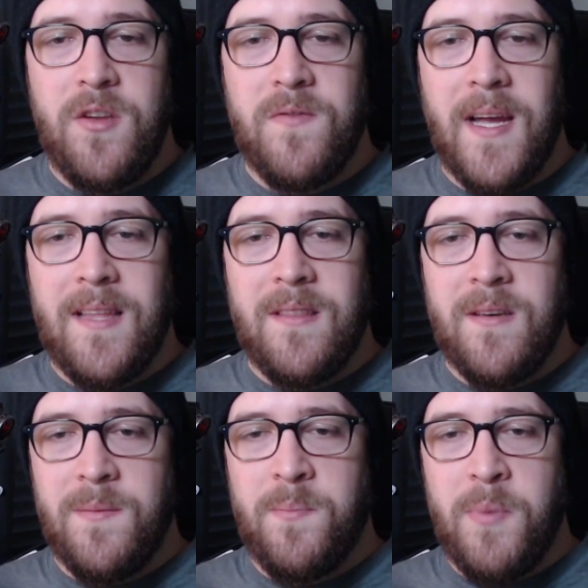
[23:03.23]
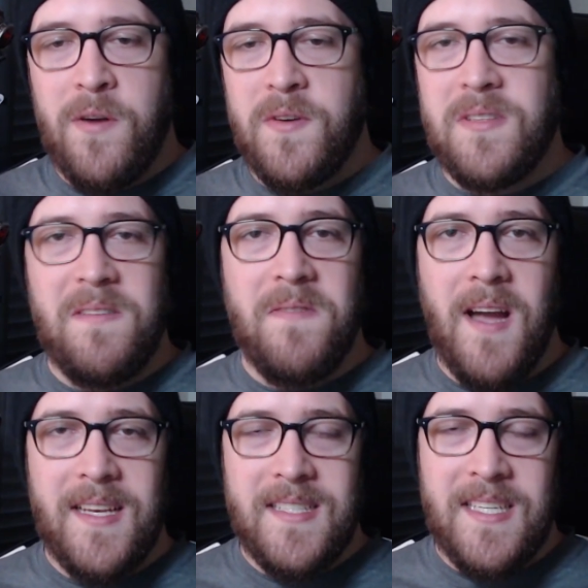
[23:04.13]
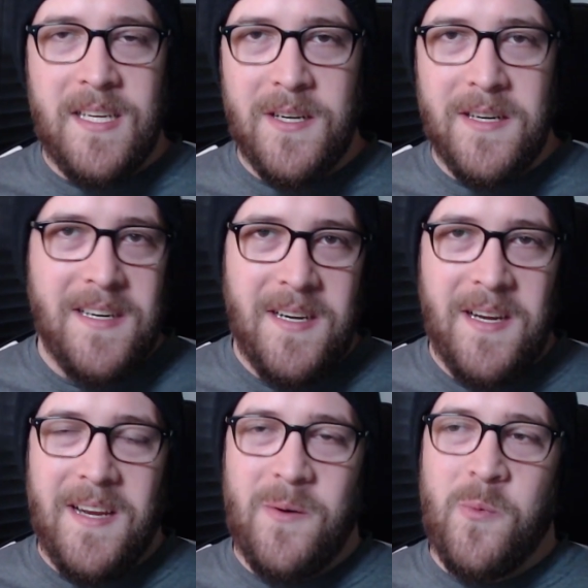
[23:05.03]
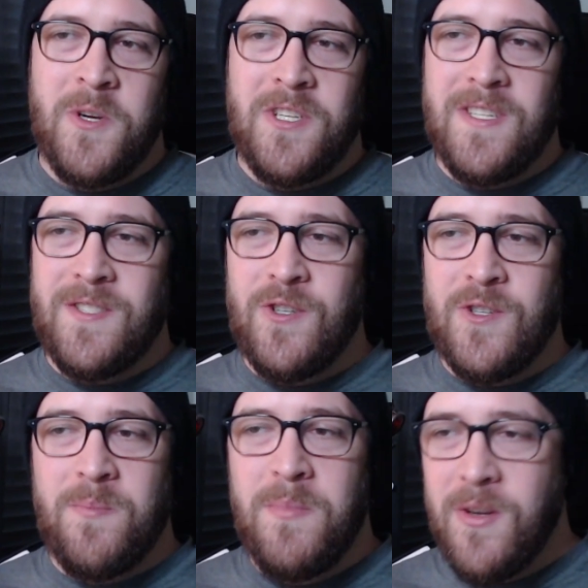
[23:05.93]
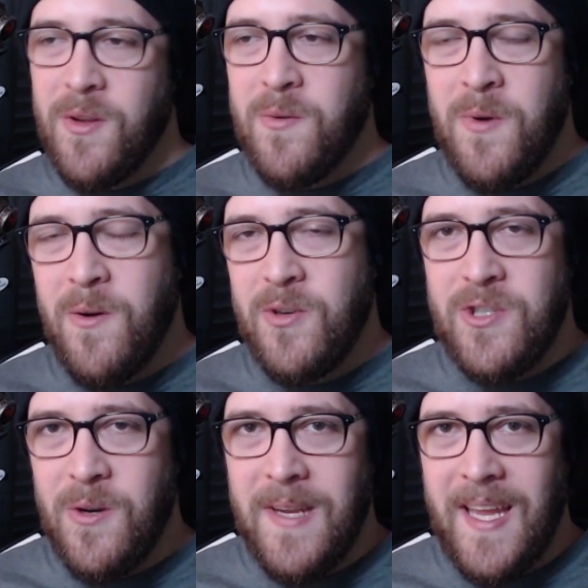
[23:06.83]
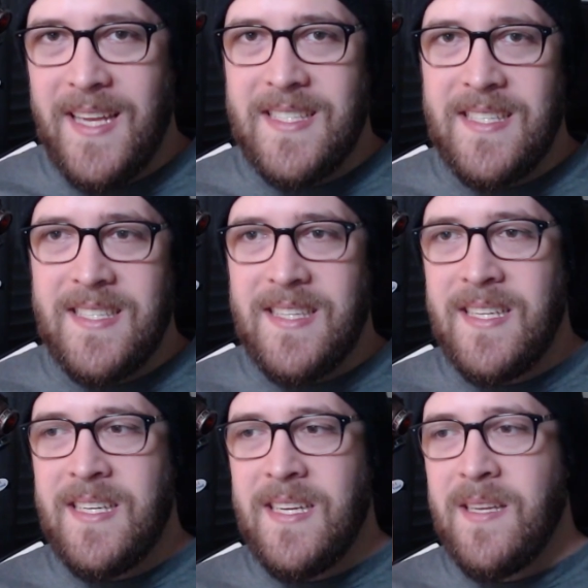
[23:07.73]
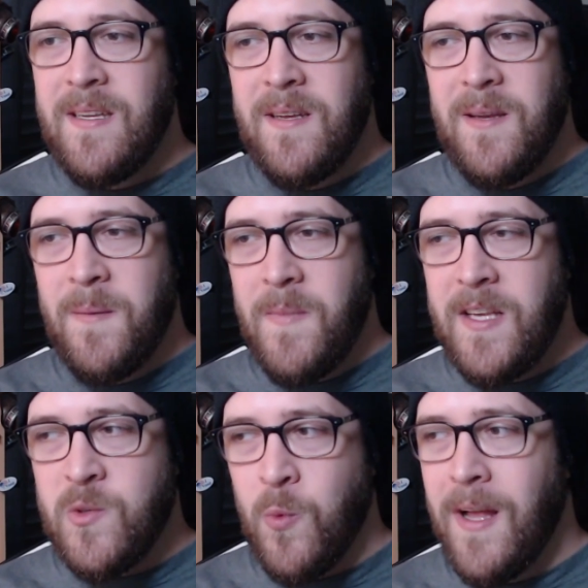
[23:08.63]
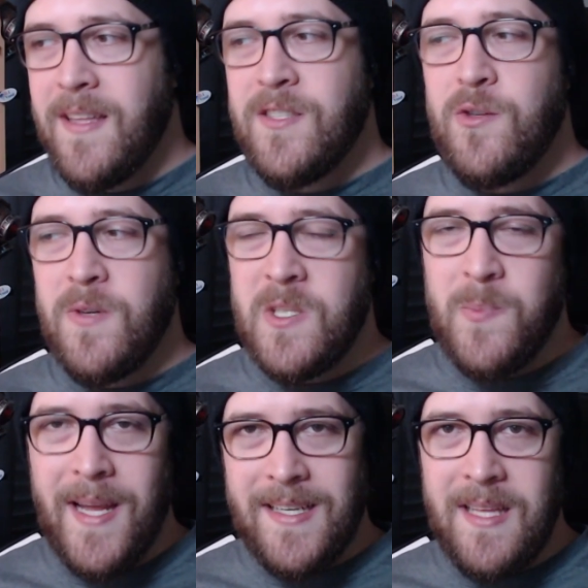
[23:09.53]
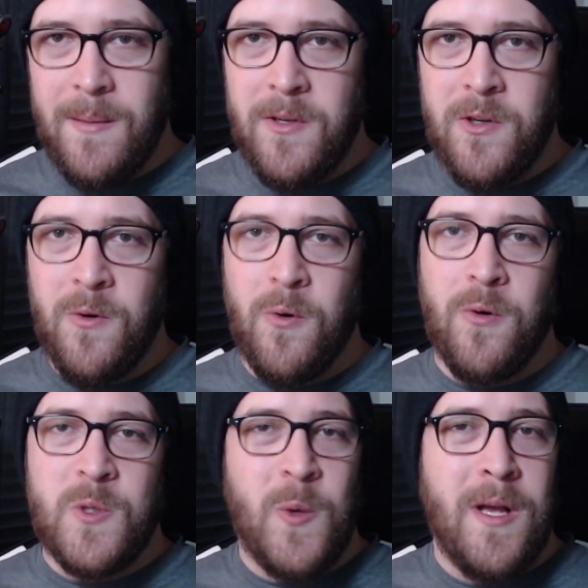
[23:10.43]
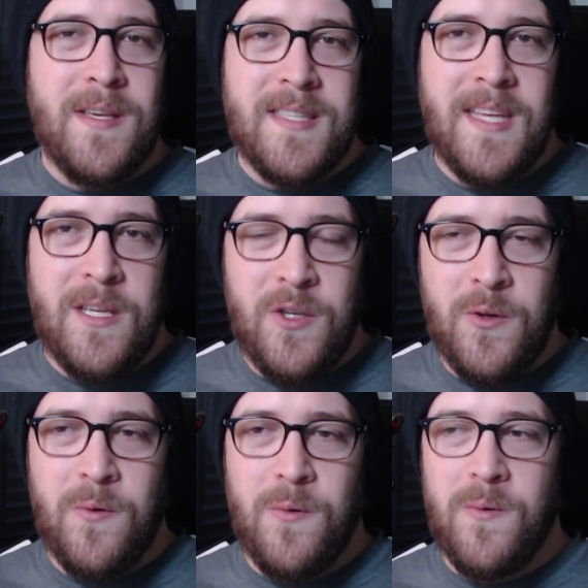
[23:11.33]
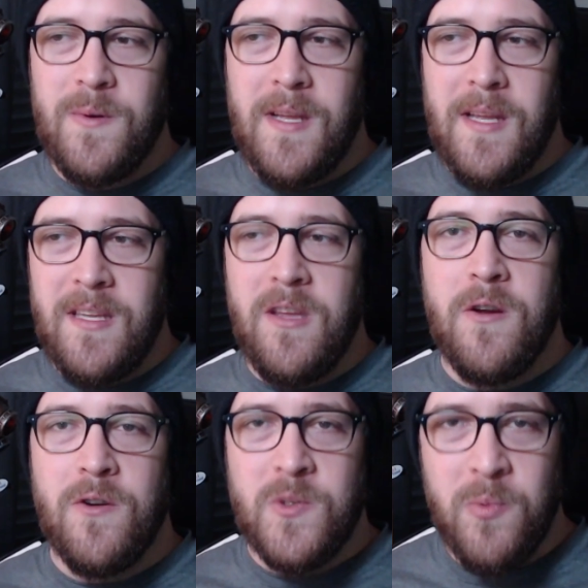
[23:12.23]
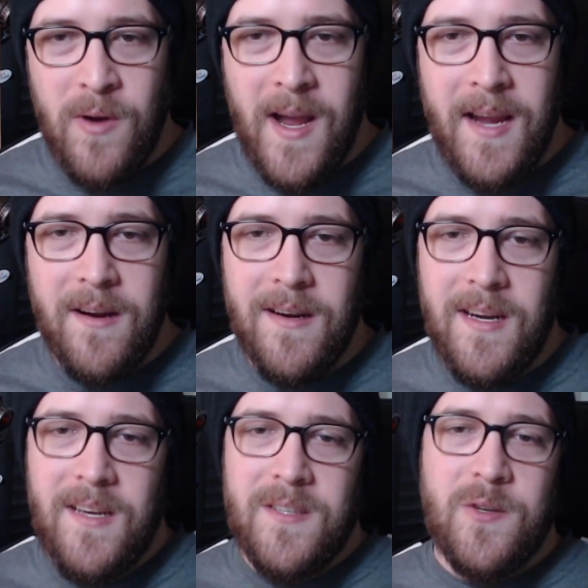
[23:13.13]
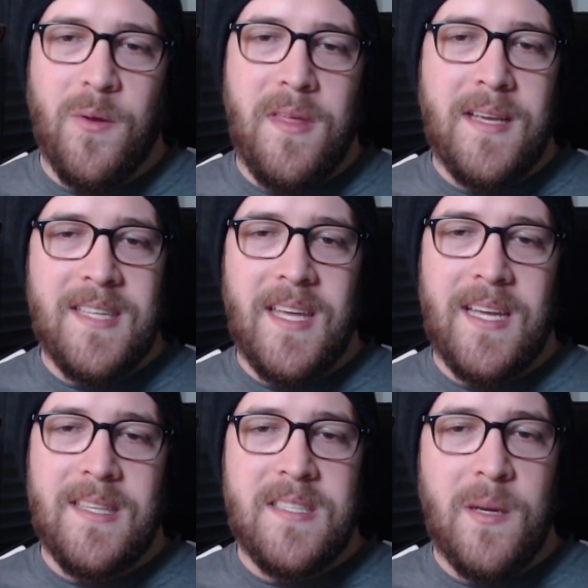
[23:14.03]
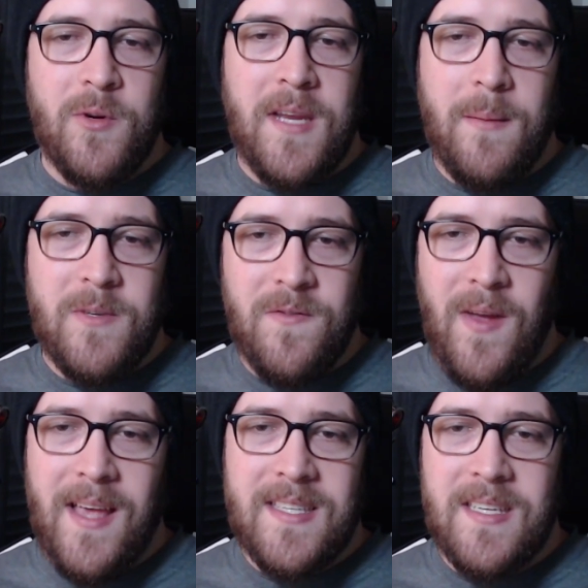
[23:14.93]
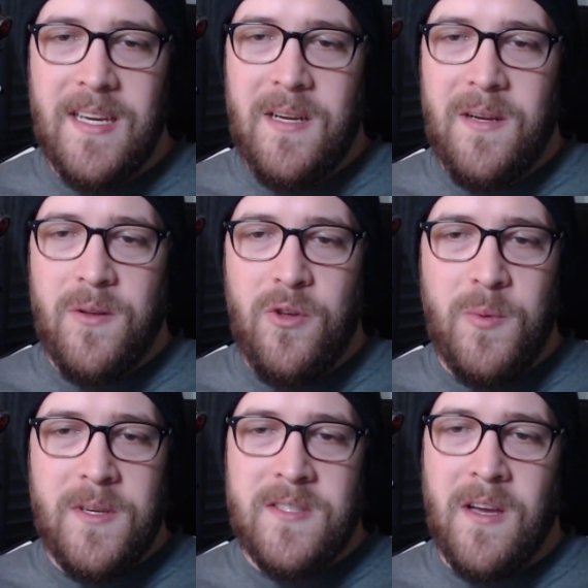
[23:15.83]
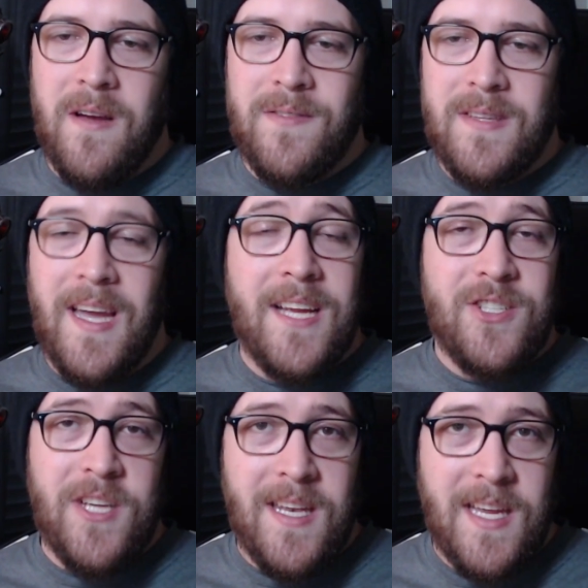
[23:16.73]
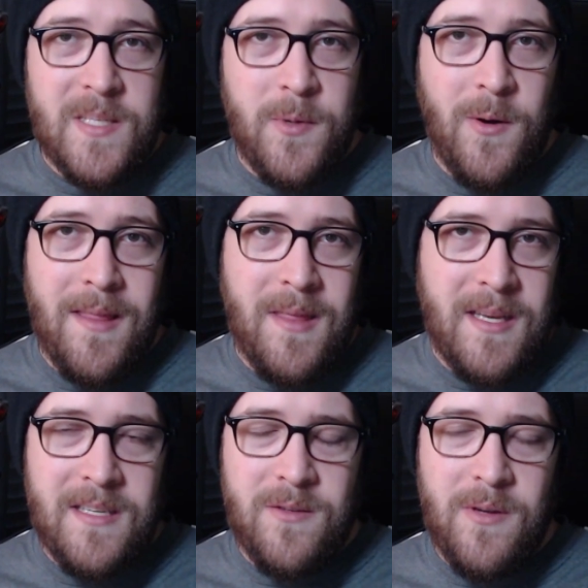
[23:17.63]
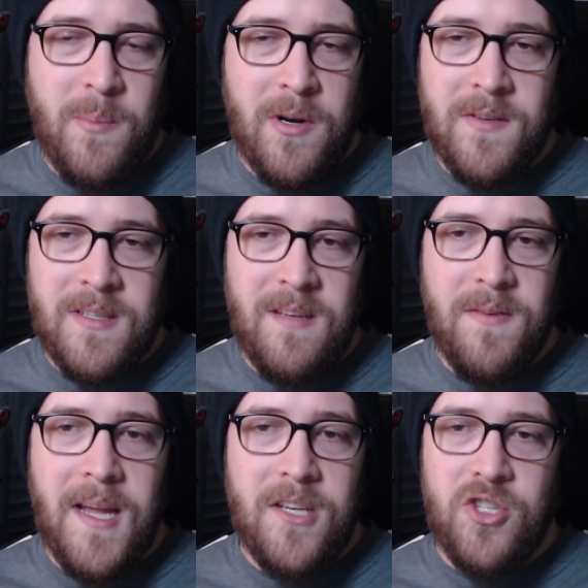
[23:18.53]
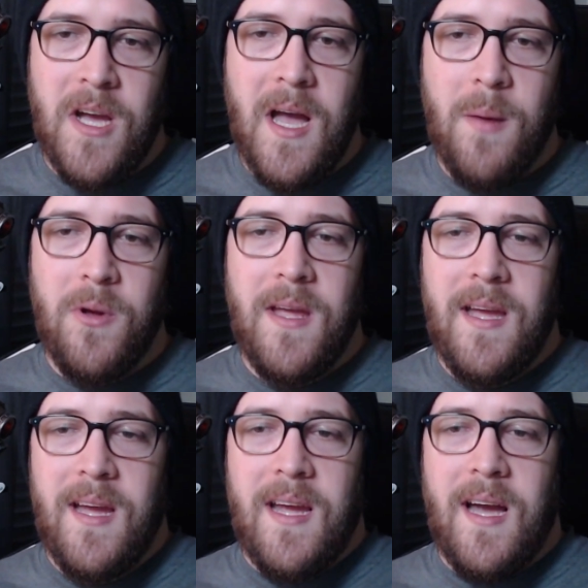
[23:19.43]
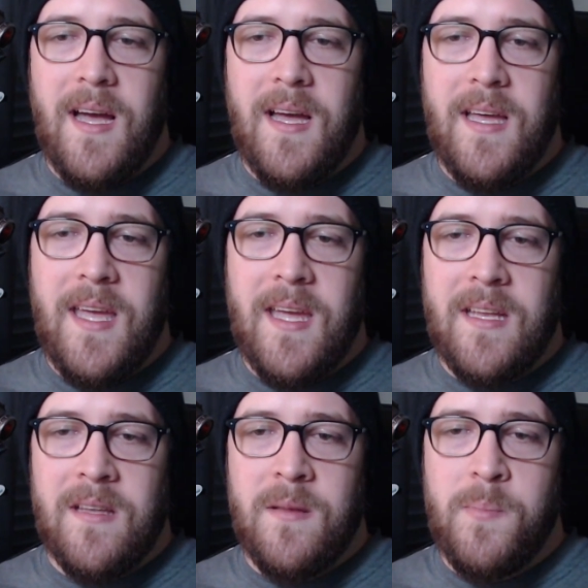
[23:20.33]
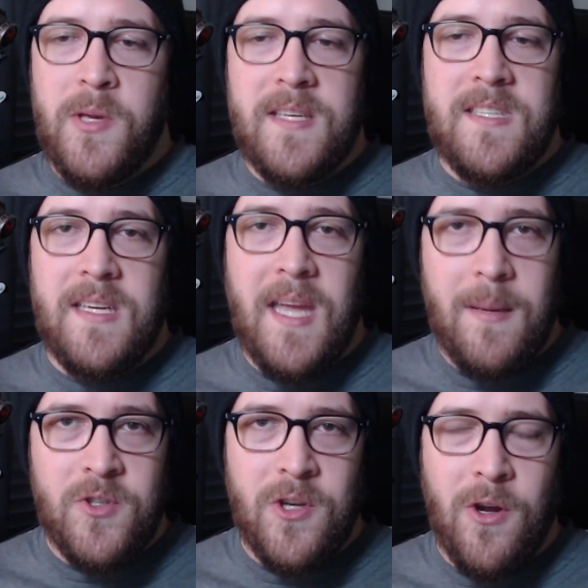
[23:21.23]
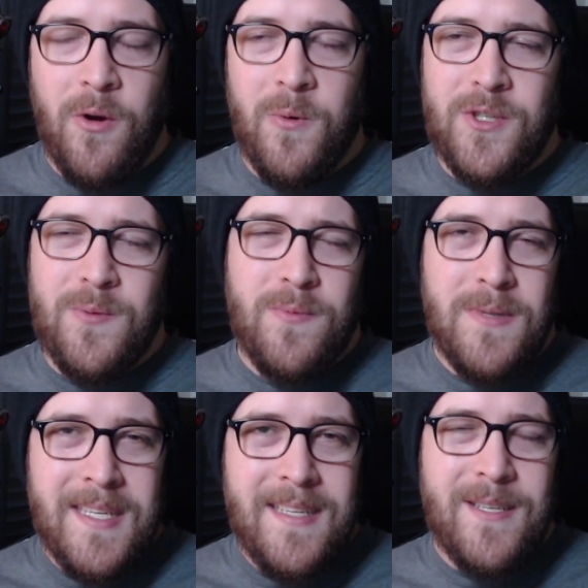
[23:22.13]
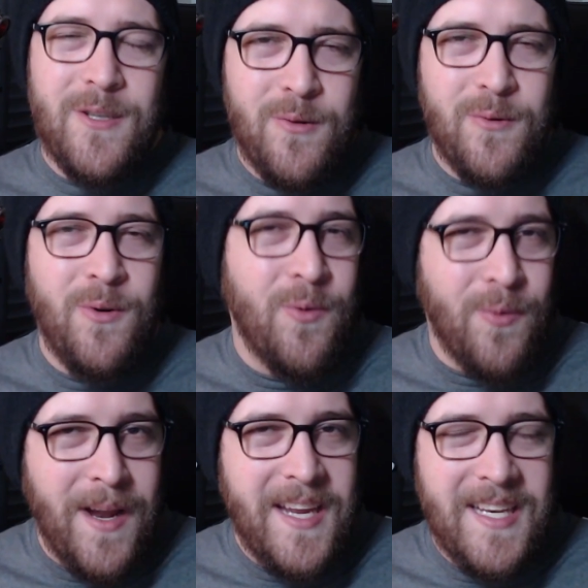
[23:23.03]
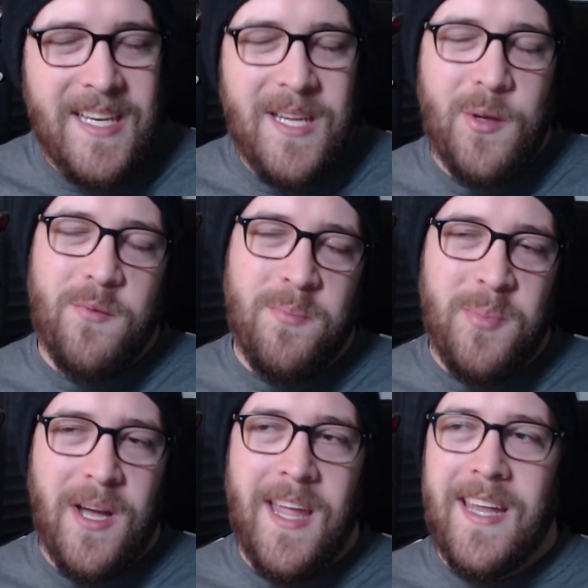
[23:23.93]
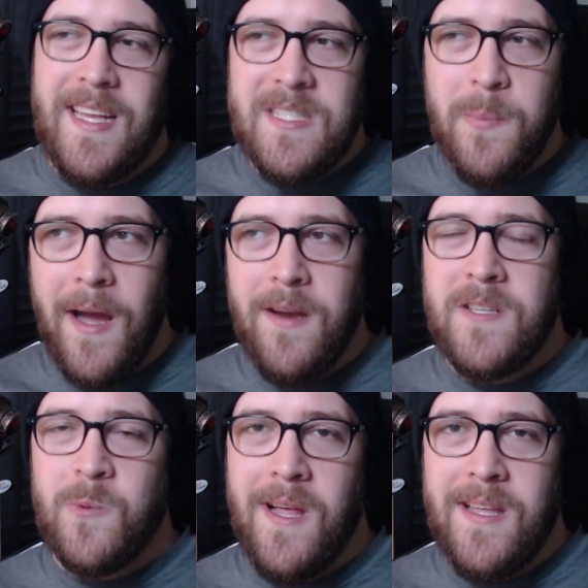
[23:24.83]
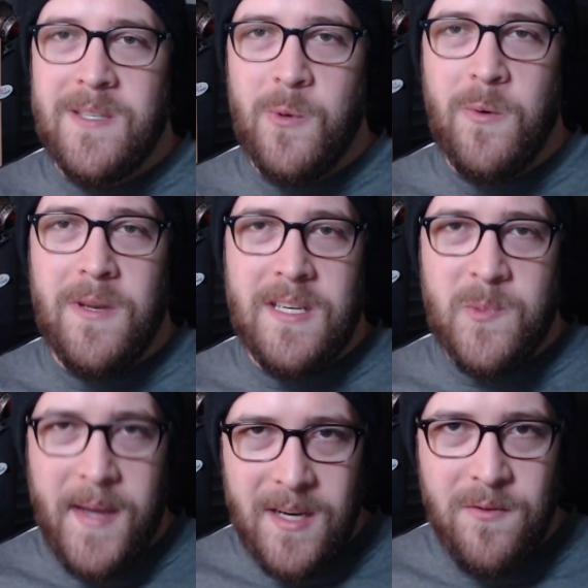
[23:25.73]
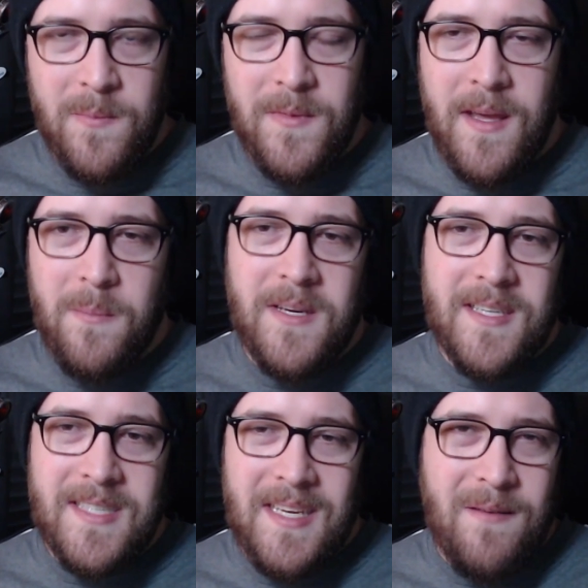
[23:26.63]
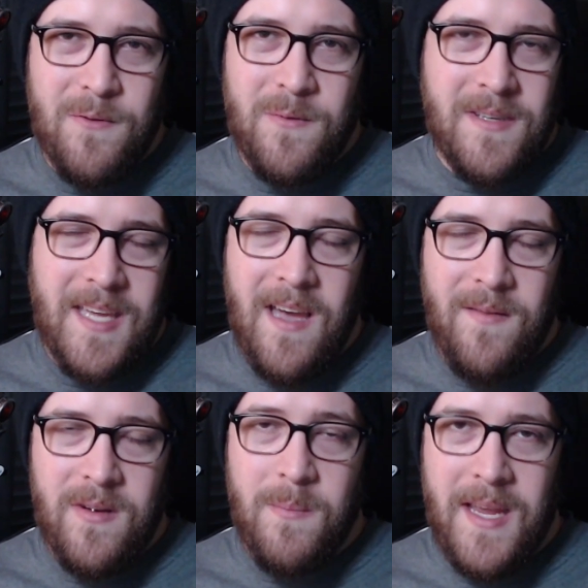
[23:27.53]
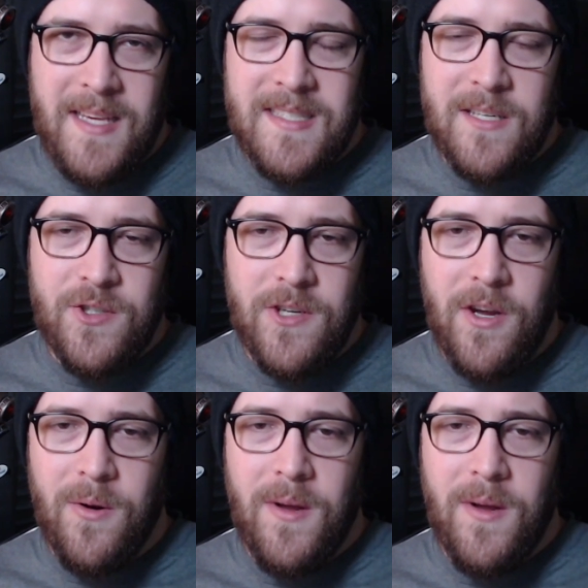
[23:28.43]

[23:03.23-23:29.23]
got the perfectly fine tier, which is just middle of the road showcases that did as well as you expected them to do, or as well as they do in years prior. So things like the Summer Games Fest, Ubisoft, the IGN Expo, I think did a perfectly fine job, and the PC Game Show, which didn't do great, but it's about as well as we would expect from them, because they never really have an amazing show.